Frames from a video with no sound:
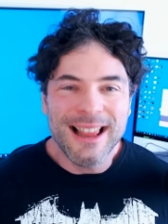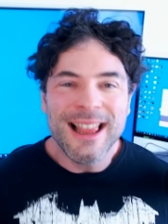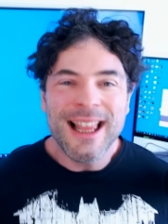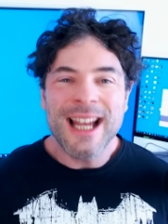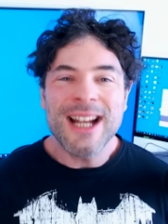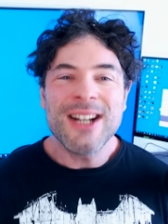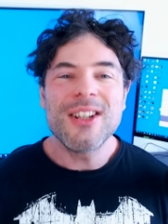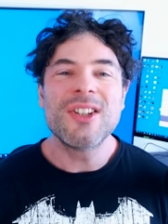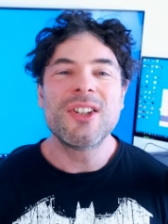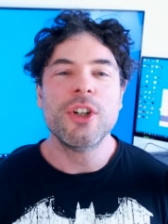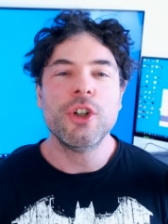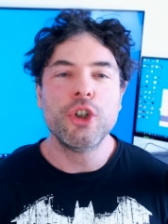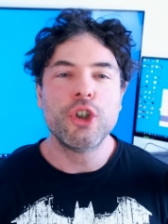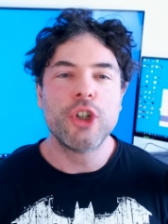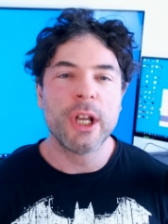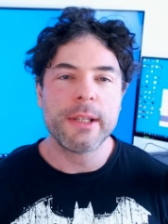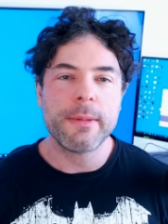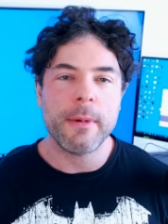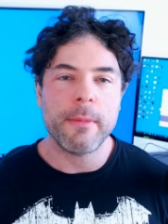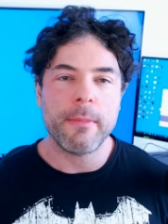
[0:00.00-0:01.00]
Ladies and
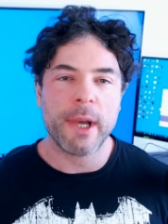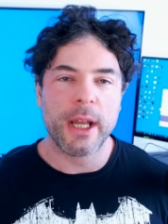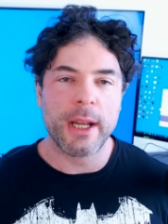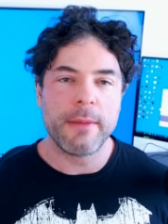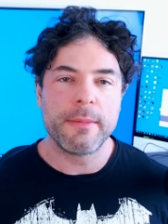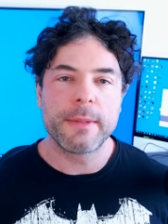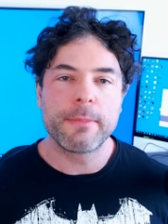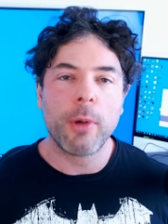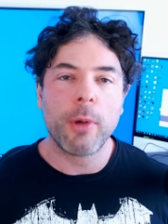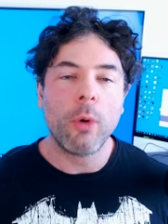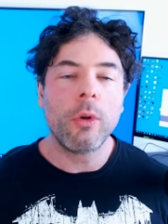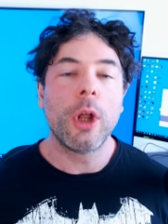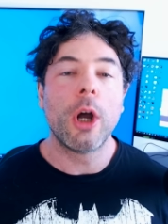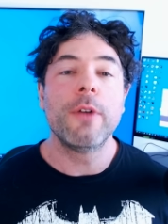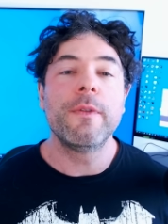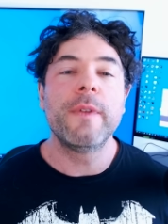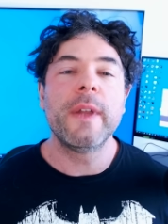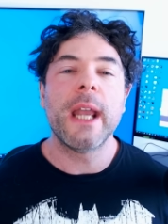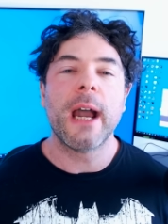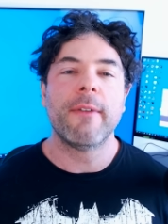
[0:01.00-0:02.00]
gentlemen, my name's Paul.
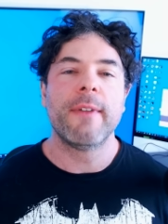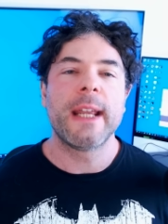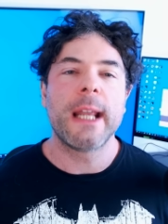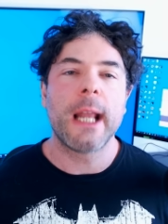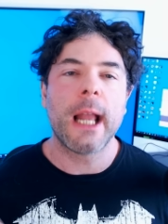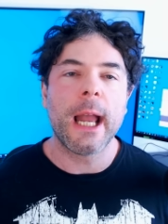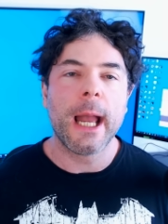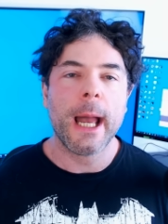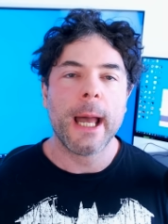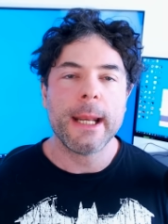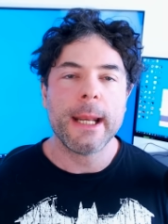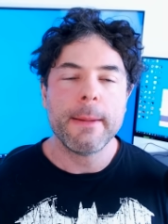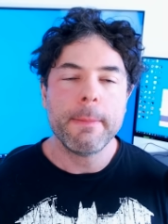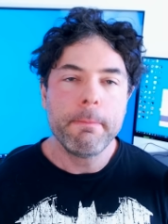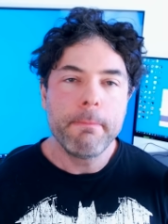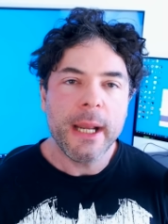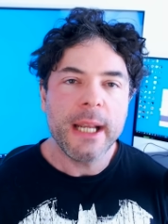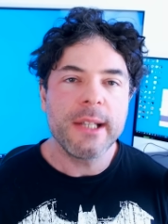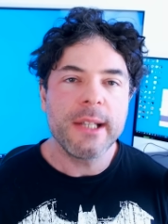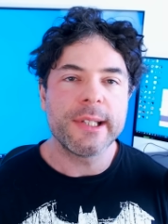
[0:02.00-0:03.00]
Hope you're having an
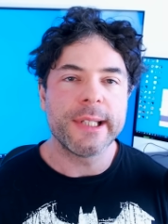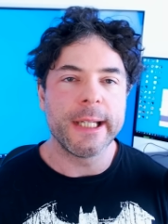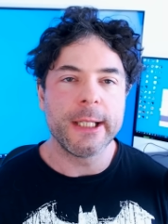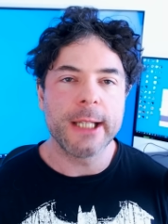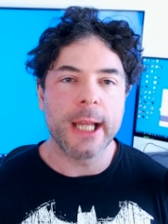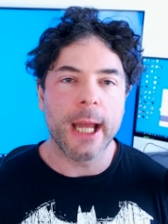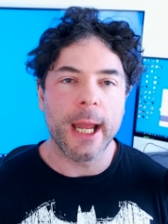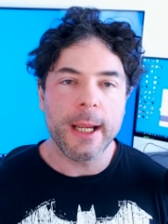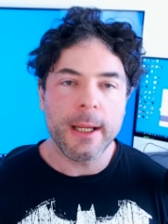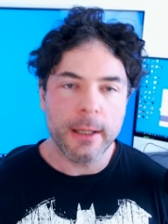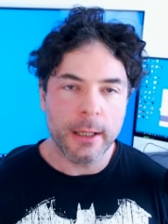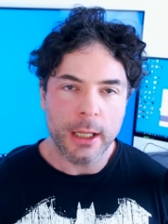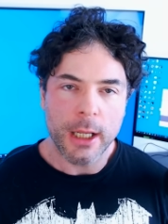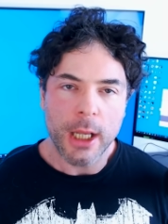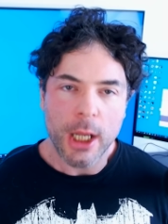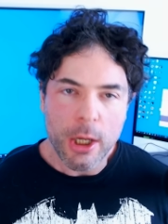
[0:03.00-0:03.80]
amazing day.